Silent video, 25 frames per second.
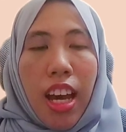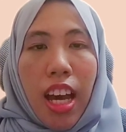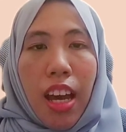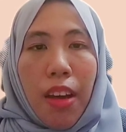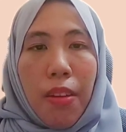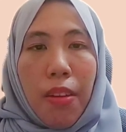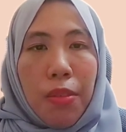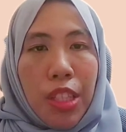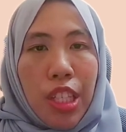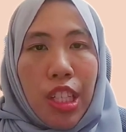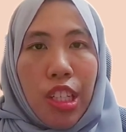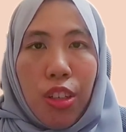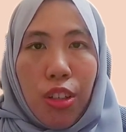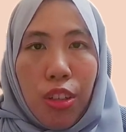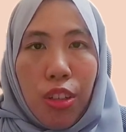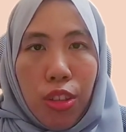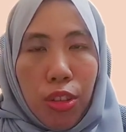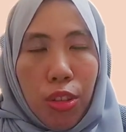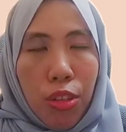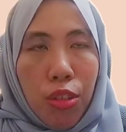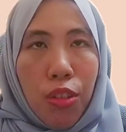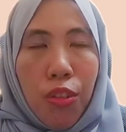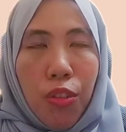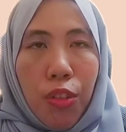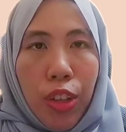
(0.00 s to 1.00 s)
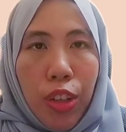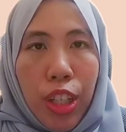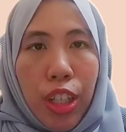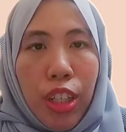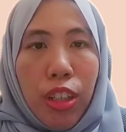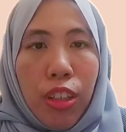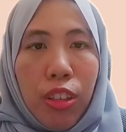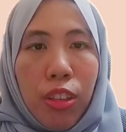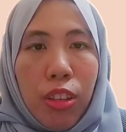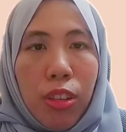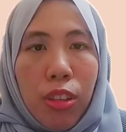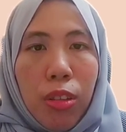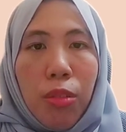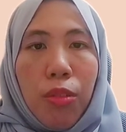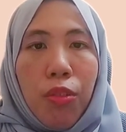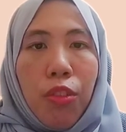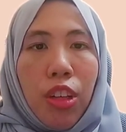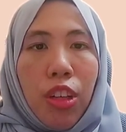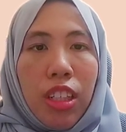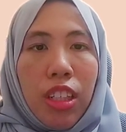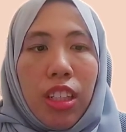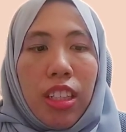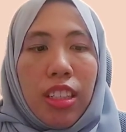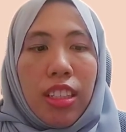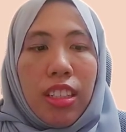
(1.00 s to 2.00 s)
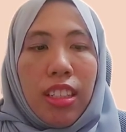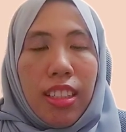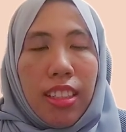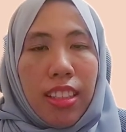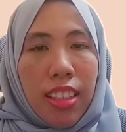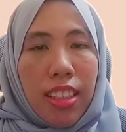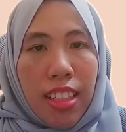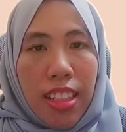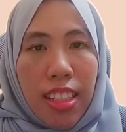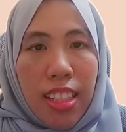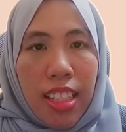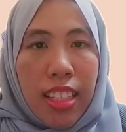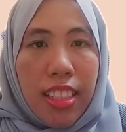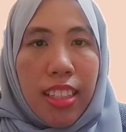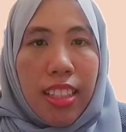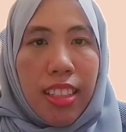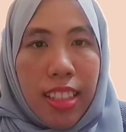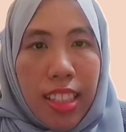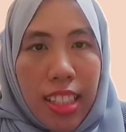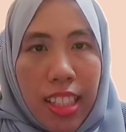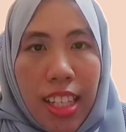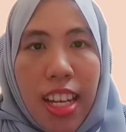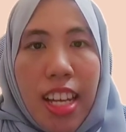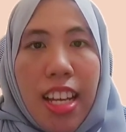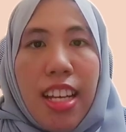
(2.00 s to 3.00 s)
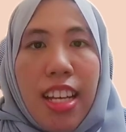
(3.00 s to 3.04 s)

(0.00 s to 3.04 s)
MCO 2.0 for the certain industry,